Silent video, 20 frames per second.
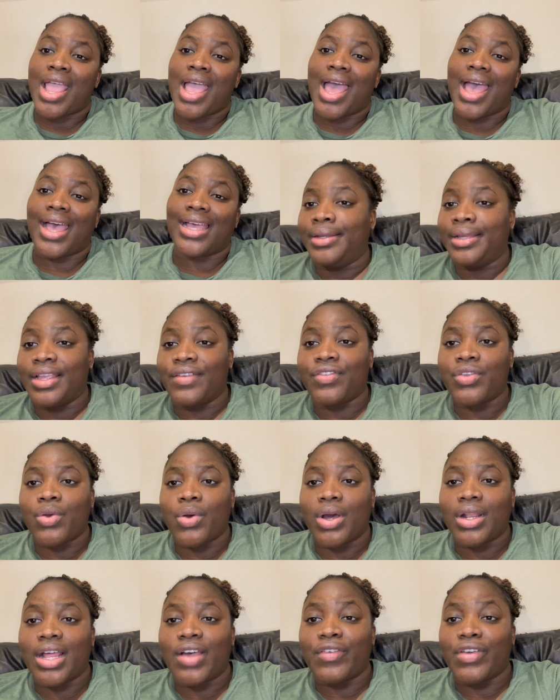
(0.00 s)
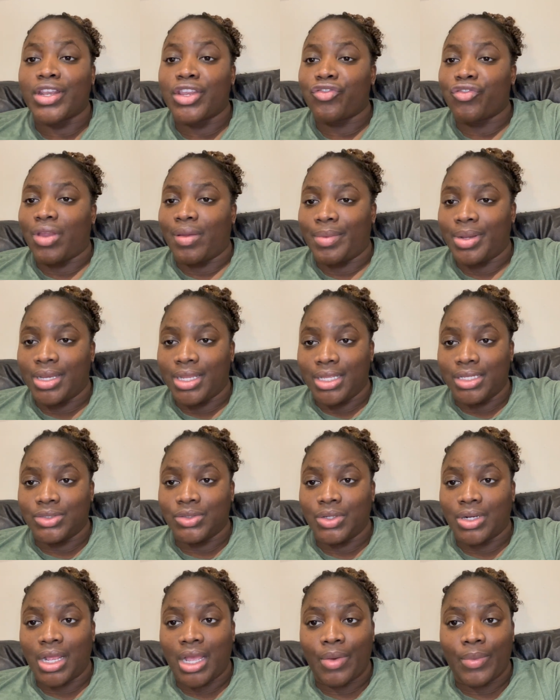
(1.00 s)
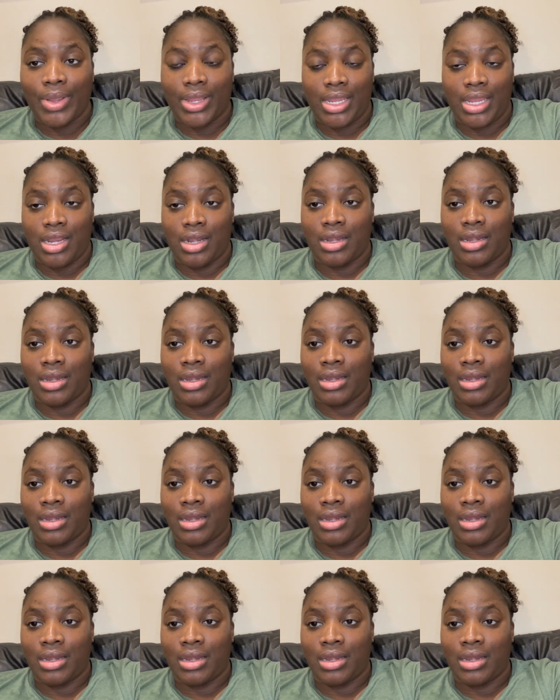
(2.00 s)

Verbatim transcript: And if you all have any remedies on how I can